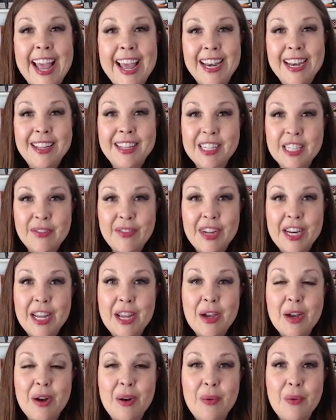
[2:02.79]
And at the end of
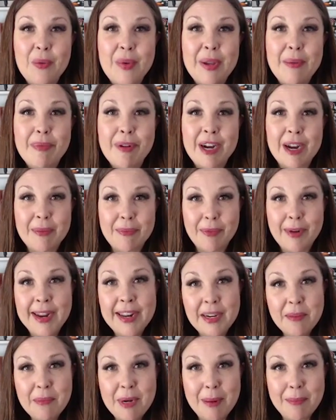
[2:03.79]
this video, we bring
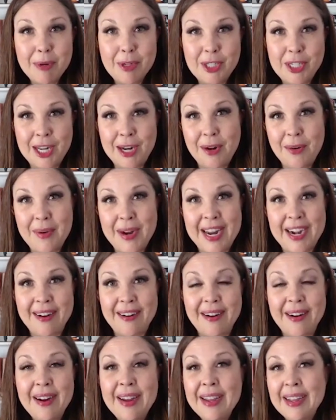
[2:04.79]
up random number
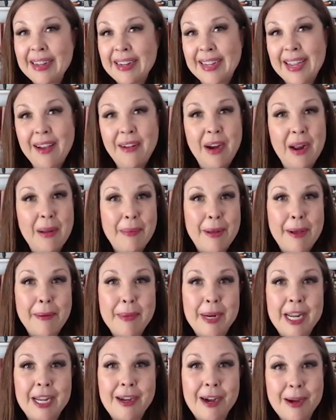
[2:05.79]
generator, count
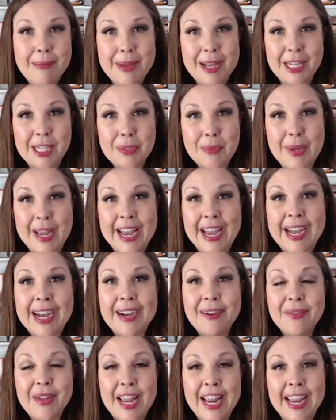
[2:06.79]
up how many comments
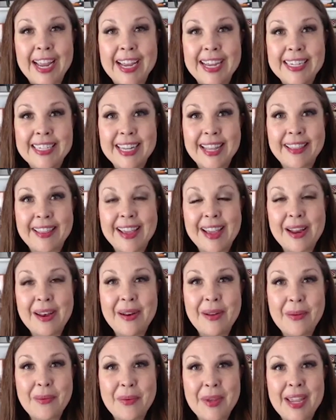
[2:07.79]
we have, and
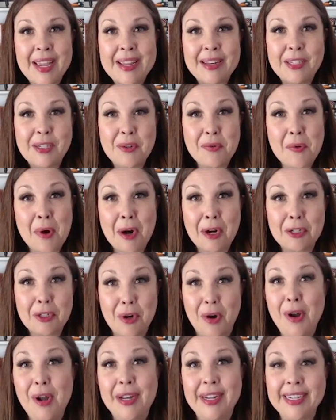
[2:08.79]
then we do
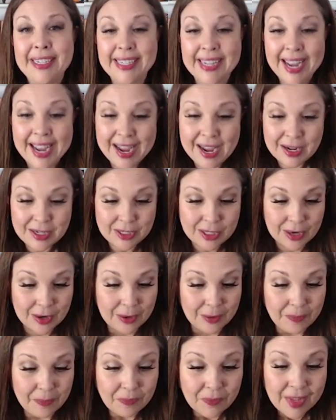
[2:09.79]
our drawings.
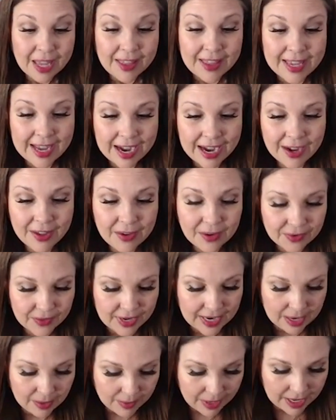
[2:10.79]
So the
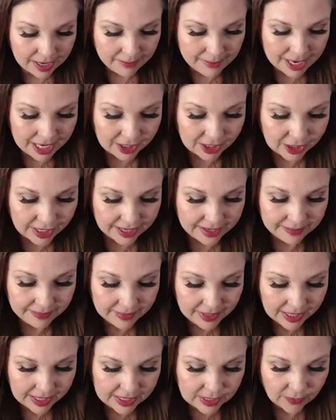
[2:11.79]
other thing I want to
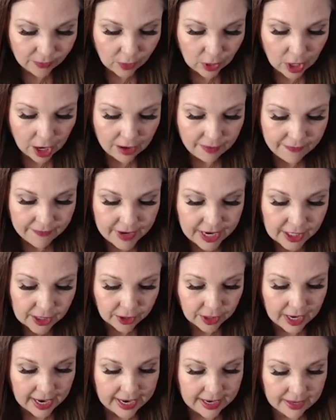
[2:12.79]
mention is for our
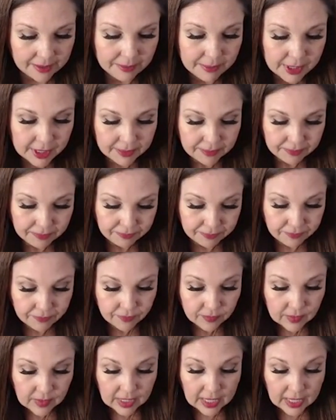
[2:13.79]
featured items